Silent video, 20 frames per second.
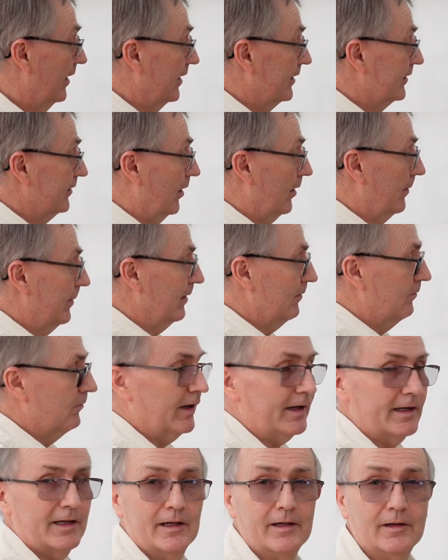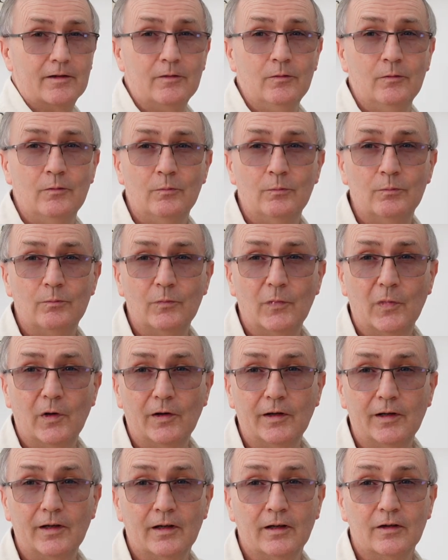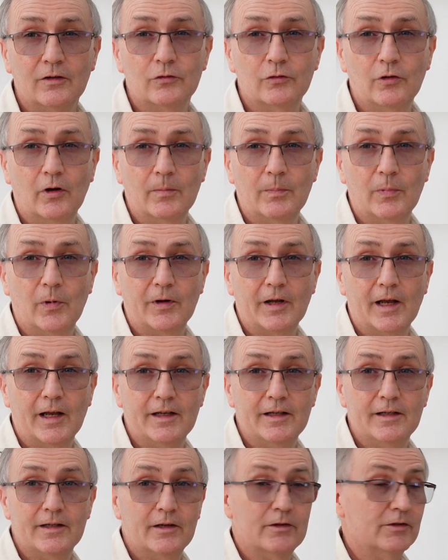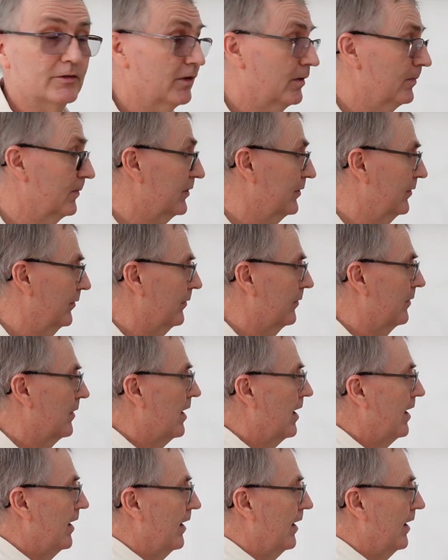So I'll be wrecking my tripod head in no time at all.